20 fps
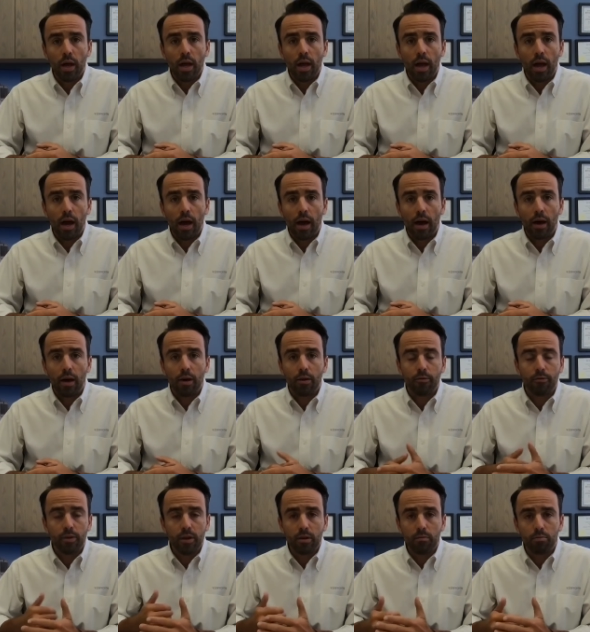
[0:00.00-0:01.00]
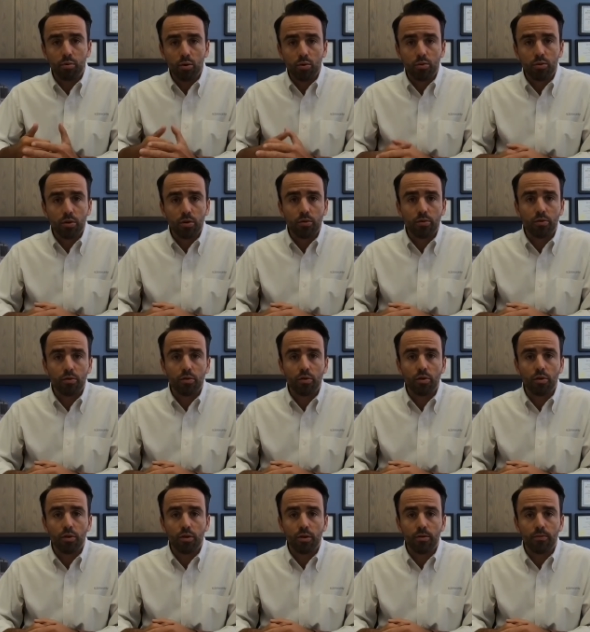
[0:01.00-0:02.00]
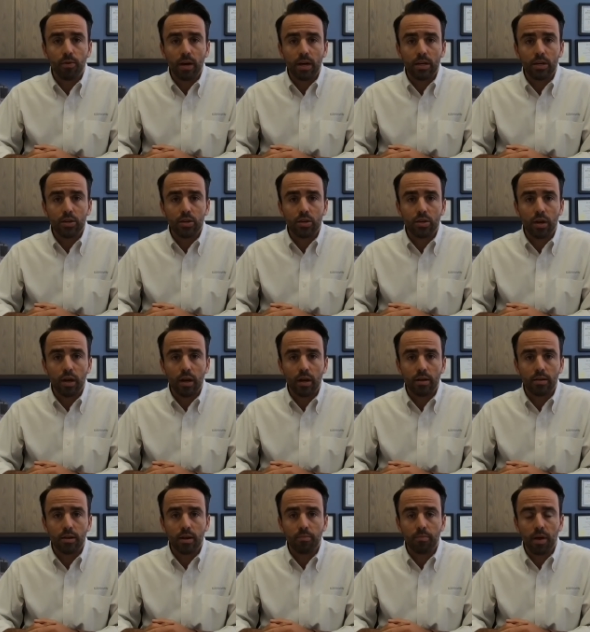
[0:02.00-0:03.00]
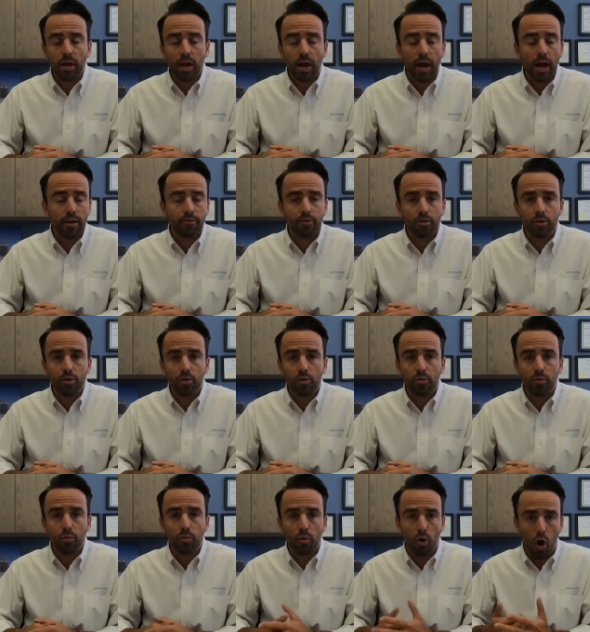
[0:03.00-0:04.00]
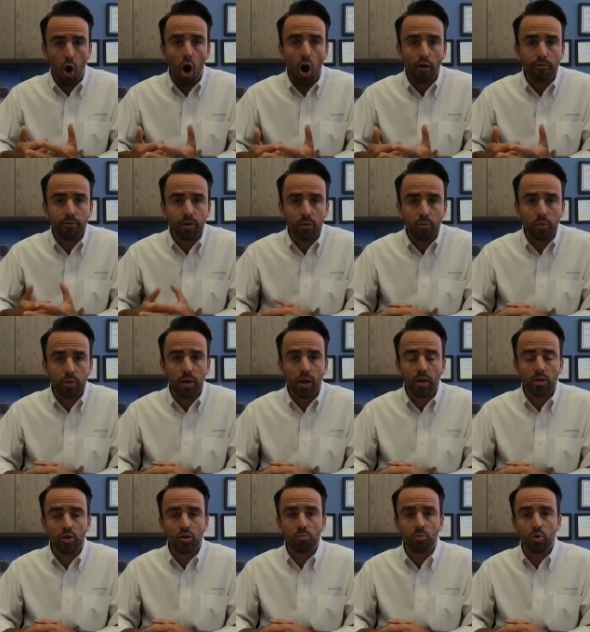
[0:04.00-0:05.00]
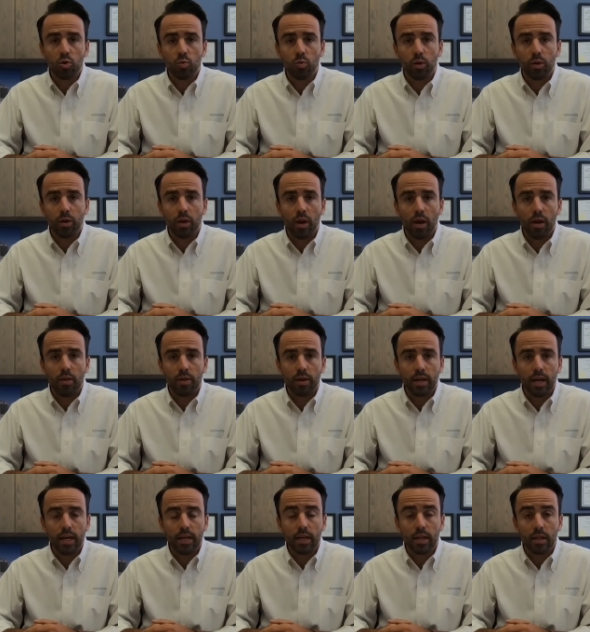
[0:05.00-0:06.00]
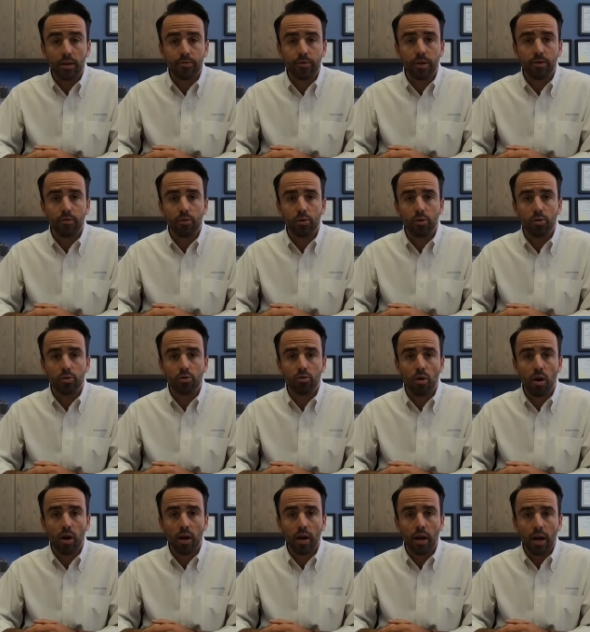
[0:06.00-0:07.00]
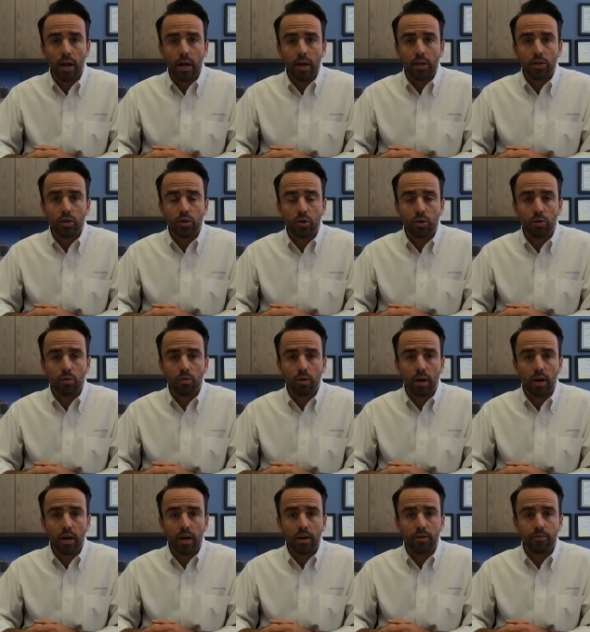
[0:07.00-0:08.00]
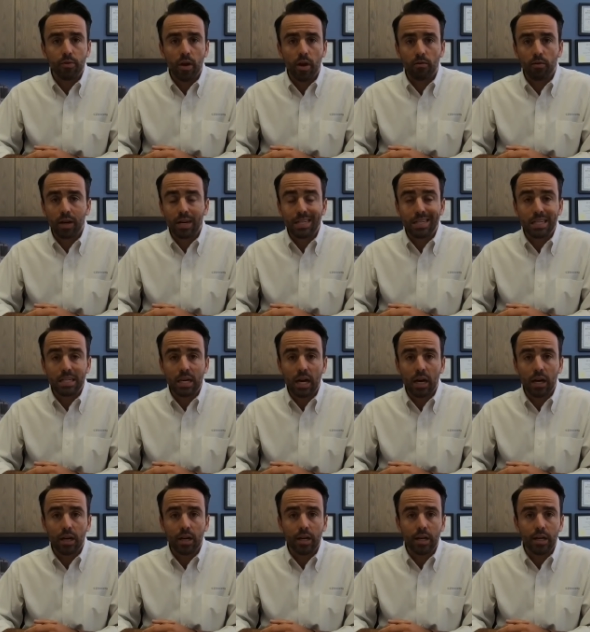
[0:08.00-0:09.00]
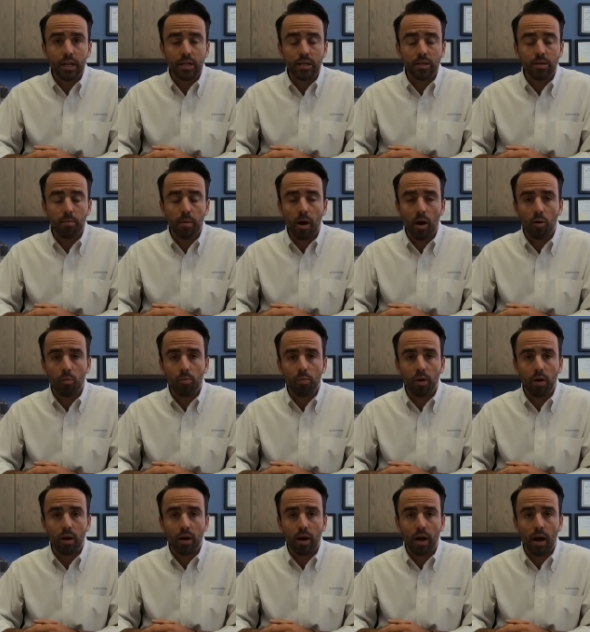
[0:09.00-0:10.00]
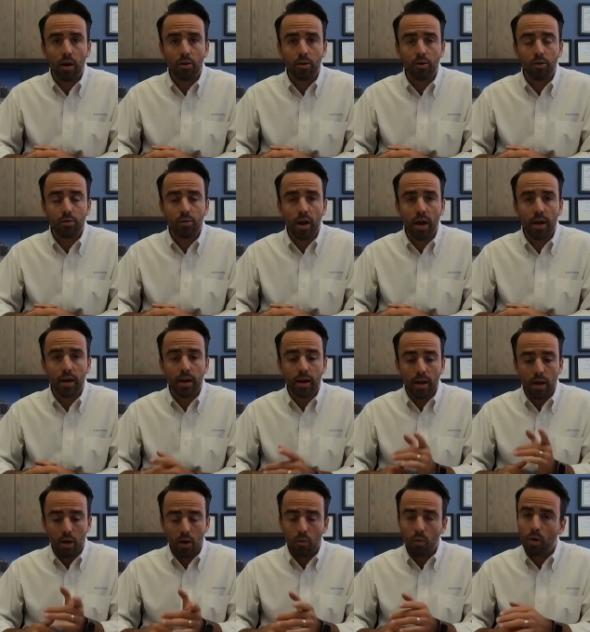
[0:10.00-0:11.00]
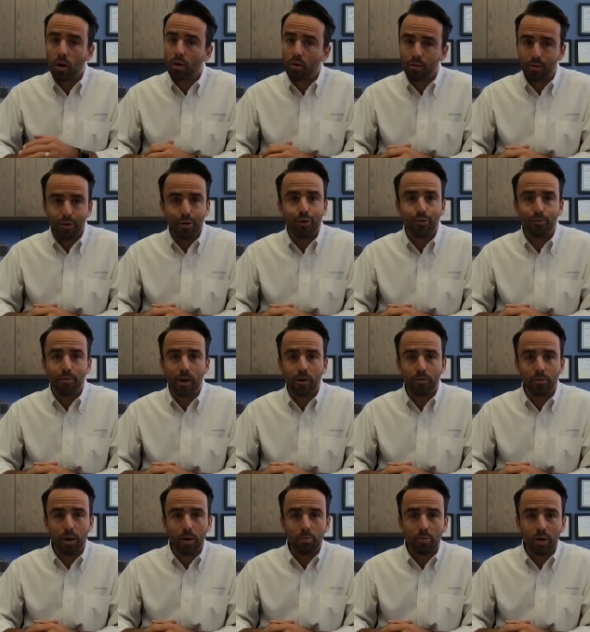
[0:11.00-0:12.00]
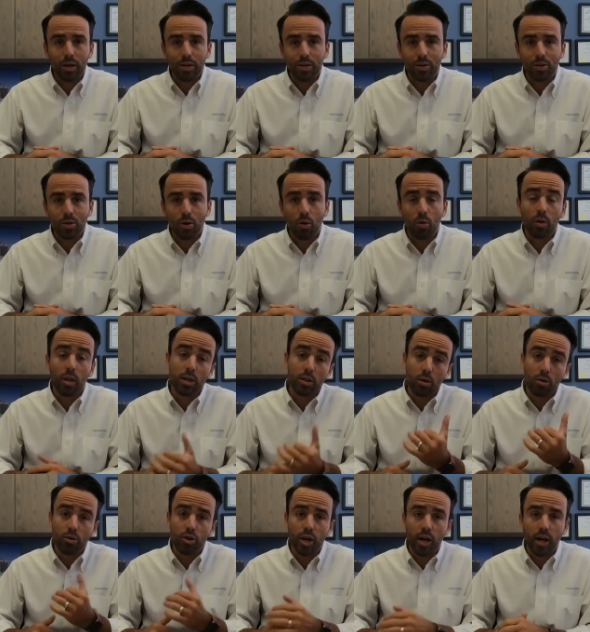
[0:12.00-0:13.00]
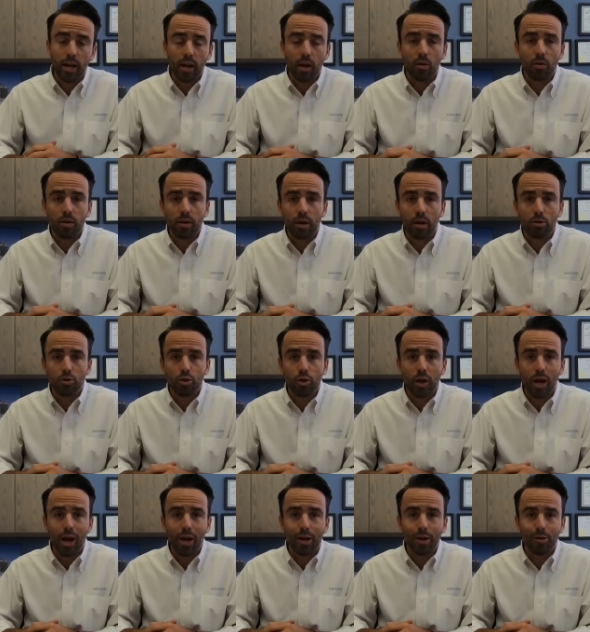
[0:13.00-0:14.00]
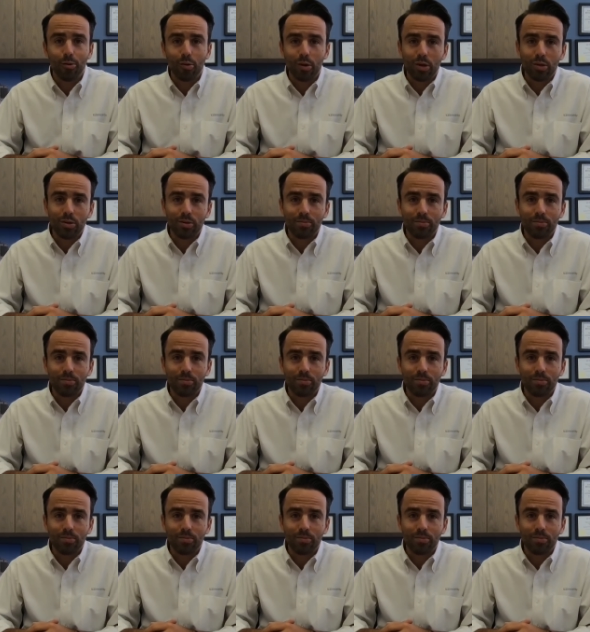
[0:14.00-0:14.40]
via Bluetooth to your device, something that I have to do often with customers when they take delivery of their new truck. So if you ever get stuck and you need some help how to do that, well, you found the right place. So let's go check it out and I'll show you how to do this.